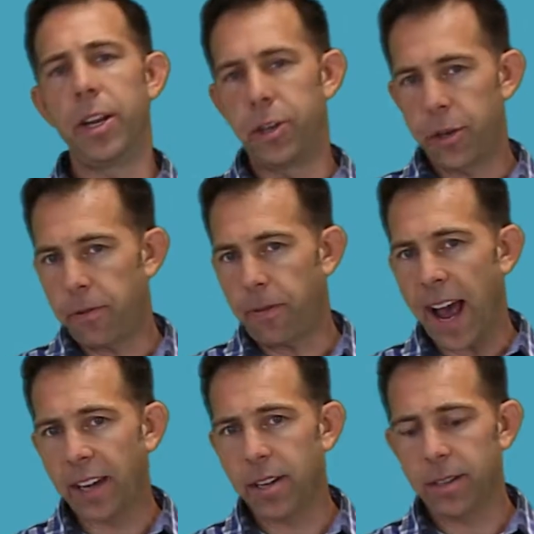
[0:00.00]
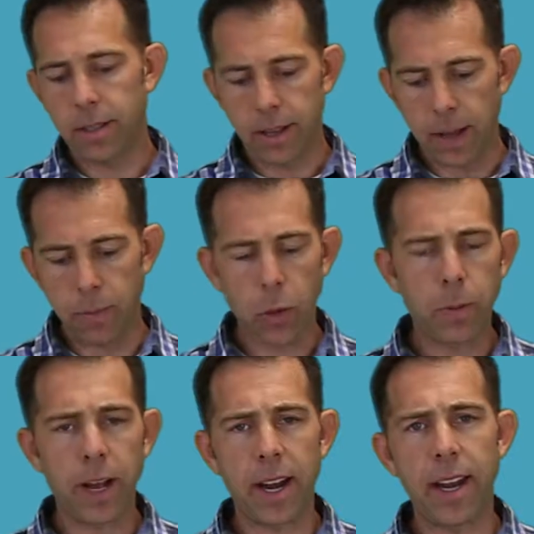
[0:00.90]
need 2 factors that
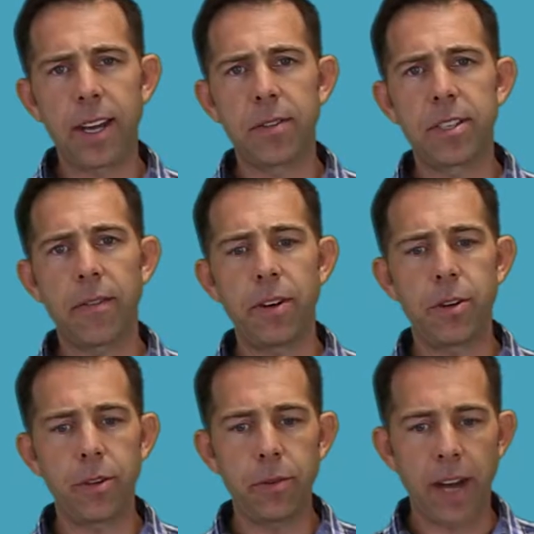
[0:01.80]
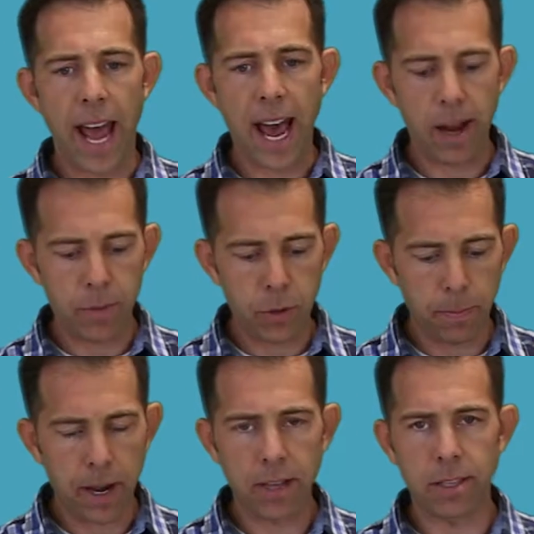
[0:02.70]
multiply to negative 72 and add up to a
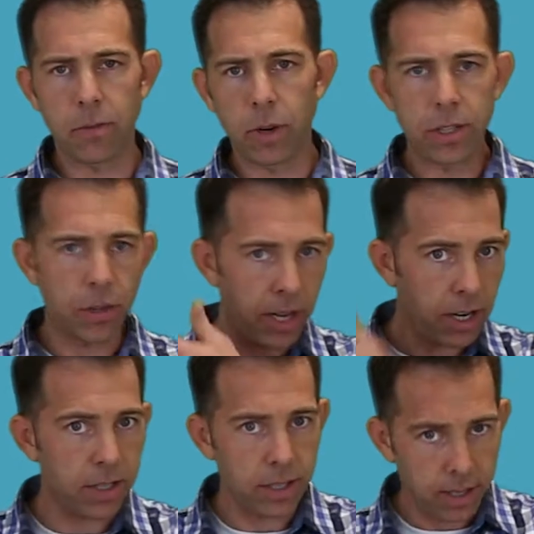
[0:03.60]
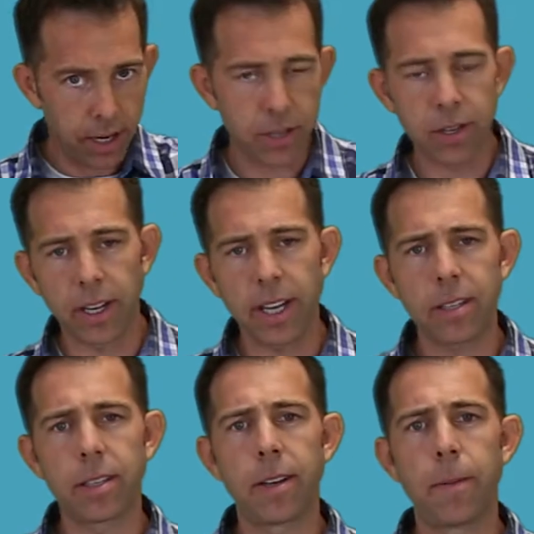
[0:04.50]
positive 1. So here's your
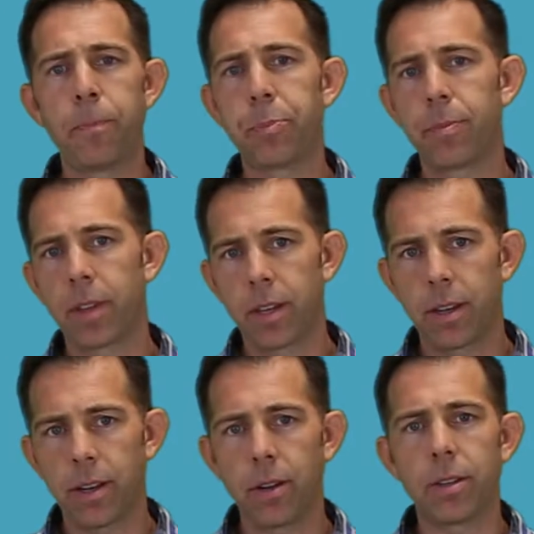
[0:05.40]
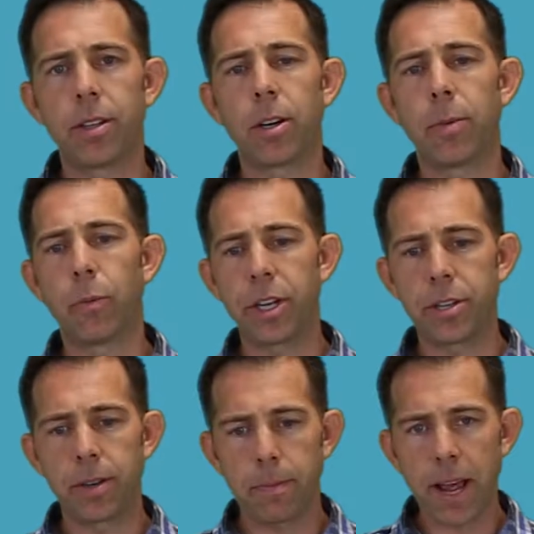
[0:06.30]
list. Determine
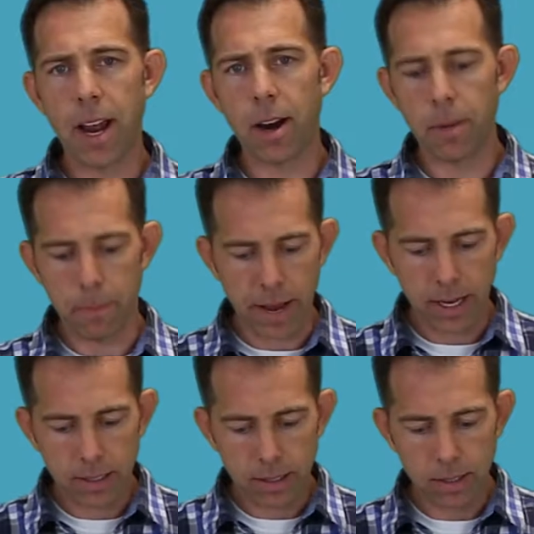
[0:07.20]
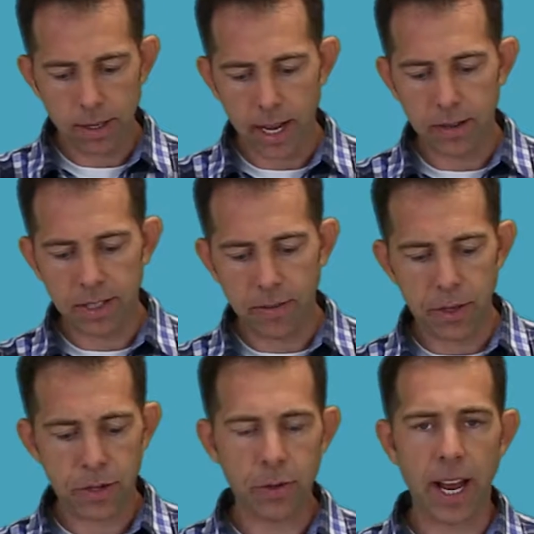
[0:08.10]
which pair makes negative
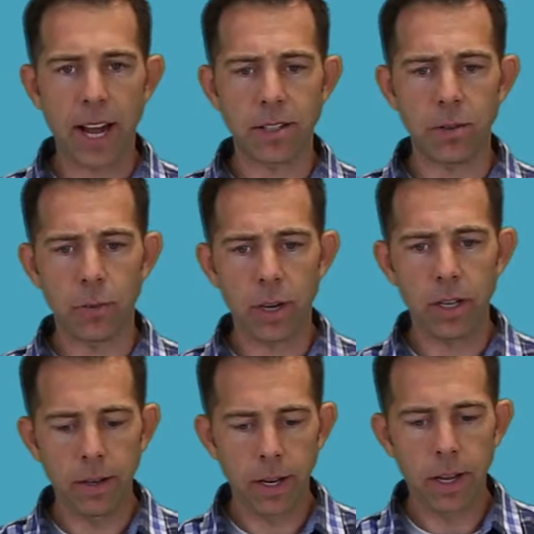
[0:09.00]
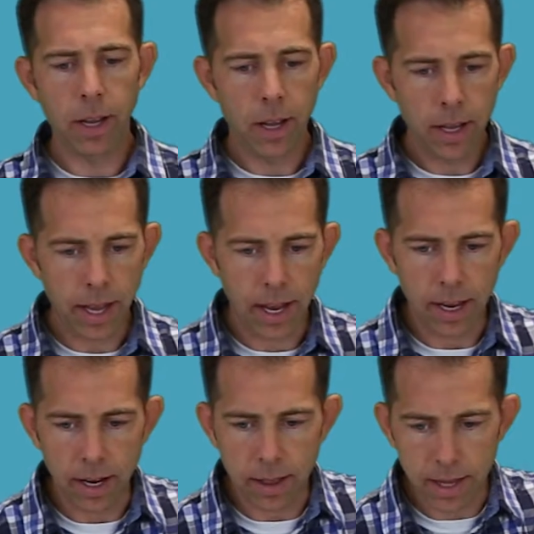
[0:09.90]
72 and adds to 1. Okay,
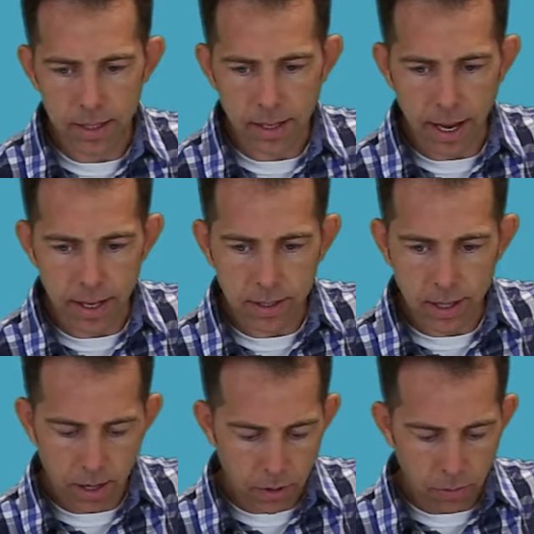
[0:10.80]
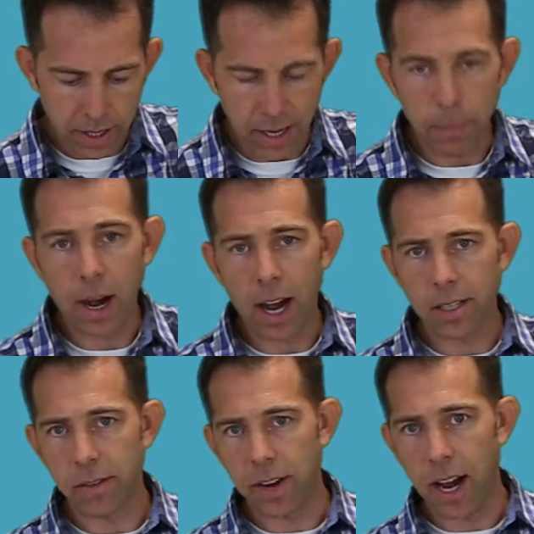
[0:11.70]
and in this case, we need a
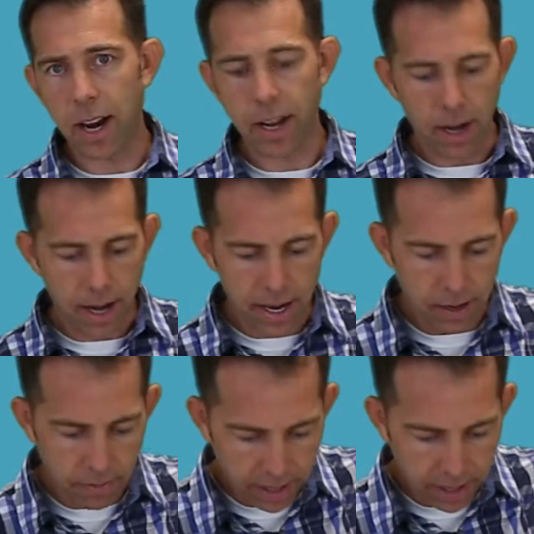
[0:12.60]
positive 9 and a negative